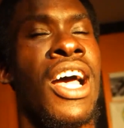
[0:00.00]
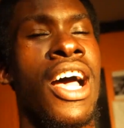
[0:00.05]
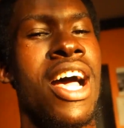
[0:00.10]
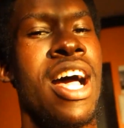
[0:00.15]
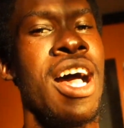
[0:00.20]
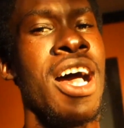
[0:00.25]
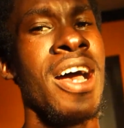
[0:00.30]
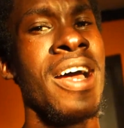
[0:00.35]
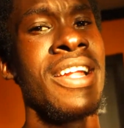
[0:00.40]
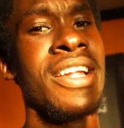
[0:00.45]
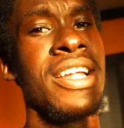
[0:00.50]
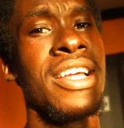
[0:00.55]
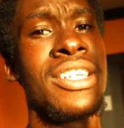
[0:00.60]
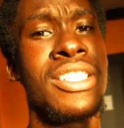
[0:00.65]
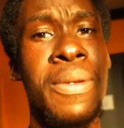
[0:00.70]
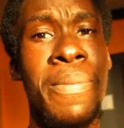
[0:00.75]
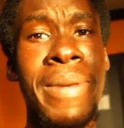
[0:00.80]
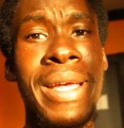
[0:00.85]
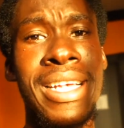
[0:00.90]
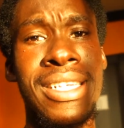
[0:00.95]
And it's
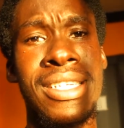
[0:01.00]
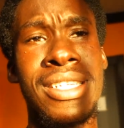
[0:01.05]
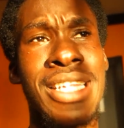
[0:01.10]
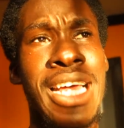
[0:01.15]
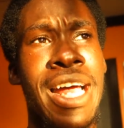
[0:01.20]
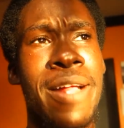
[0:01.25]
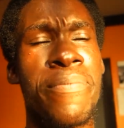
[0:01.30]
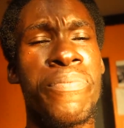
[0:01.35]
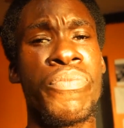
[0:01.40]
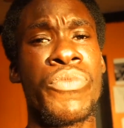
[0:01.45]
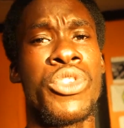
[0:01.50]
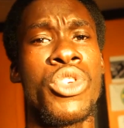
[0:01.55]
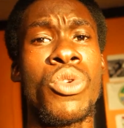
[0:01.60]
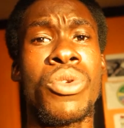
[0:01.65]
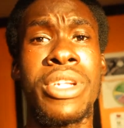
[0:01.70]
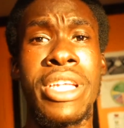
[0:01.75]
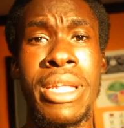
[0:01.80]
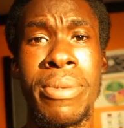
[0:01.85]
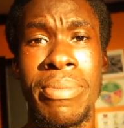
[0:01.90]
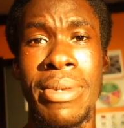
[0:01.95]
amazing that you
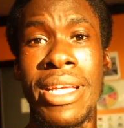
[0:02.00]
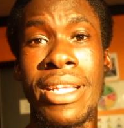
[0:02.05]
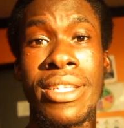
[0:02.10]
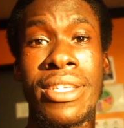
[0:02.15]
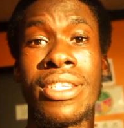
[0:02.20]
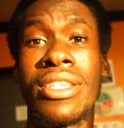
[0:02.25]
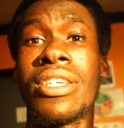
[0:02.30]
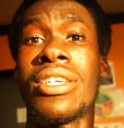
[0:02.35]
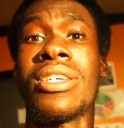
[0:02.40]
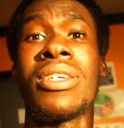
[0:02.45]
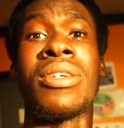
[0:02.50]
don't need meat